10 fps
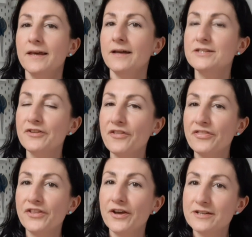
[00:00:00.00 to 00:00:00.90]
And so the
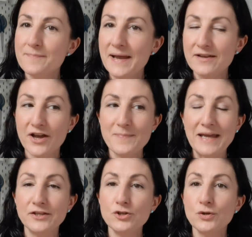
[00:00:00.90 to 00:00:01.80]
third make I
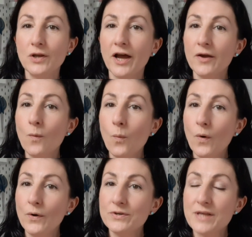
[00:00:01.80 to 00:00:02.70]
made in July
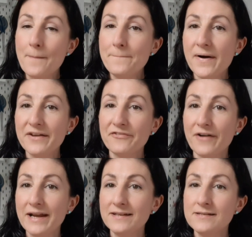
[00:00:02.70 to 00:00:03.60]
was my
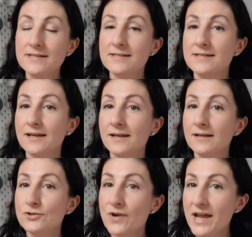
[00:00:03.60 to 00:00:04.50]
friend's
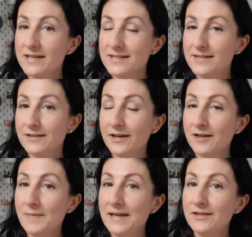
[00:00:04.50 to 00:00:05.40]
dress that I
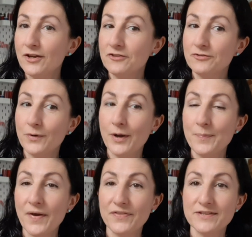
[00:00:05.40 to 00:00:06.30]
made her for her
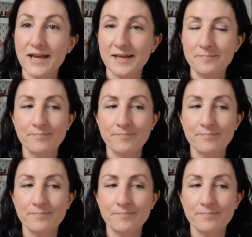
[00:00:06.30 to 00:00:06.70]
birthday.